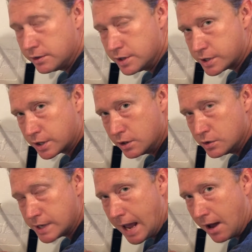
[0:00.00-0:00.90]
the
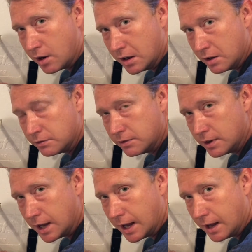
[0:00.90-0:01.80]
screws out of
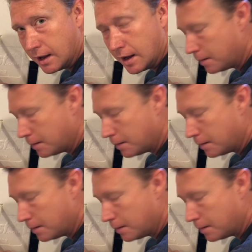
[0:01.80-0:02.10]
a